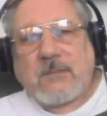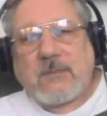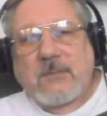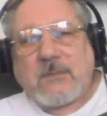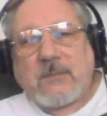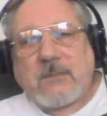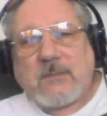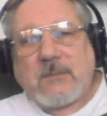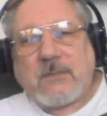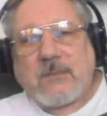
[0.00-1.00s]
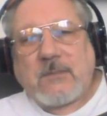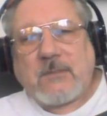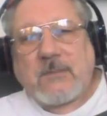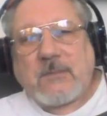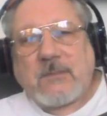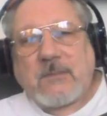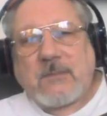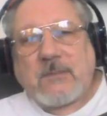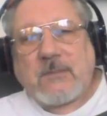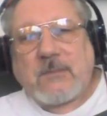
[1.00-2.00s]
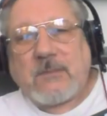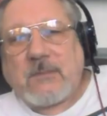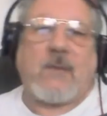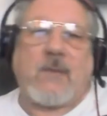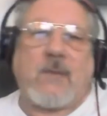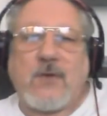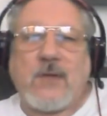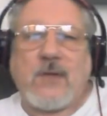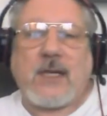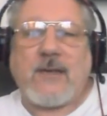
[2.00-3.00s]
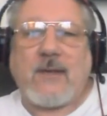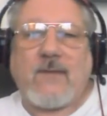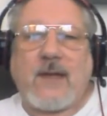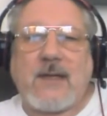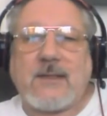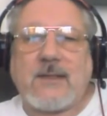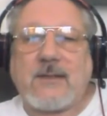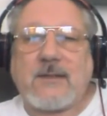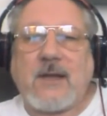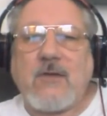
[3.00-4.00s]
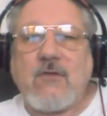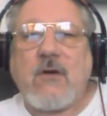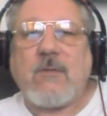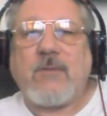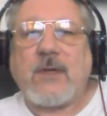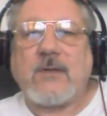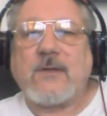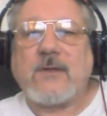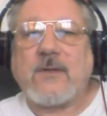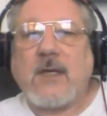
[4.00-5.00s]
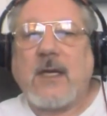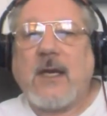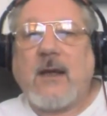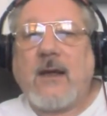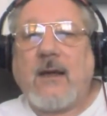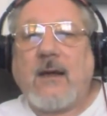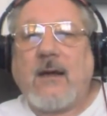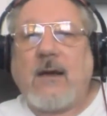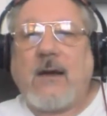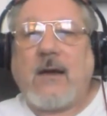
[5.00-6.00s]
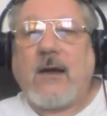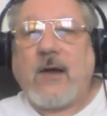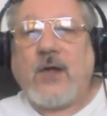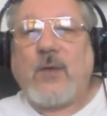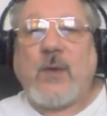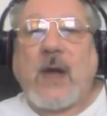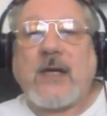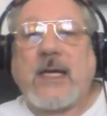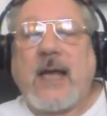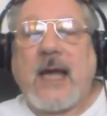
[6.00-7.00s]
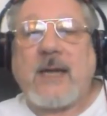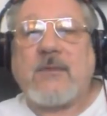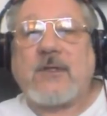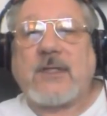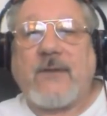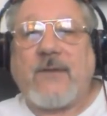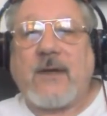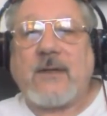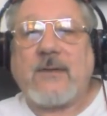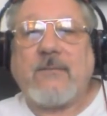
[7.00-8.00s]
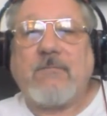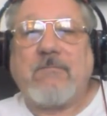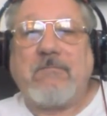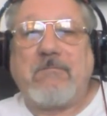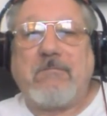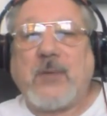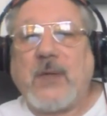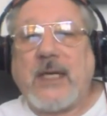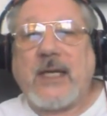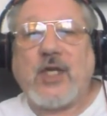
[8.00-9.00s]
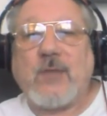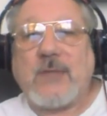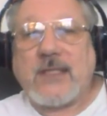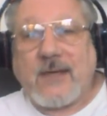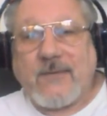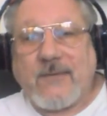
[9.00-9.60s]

put up with the pain and everything like that, and people stop him from doing it. I think that is so wrong, because we won't let an animal suffer, but we'll let a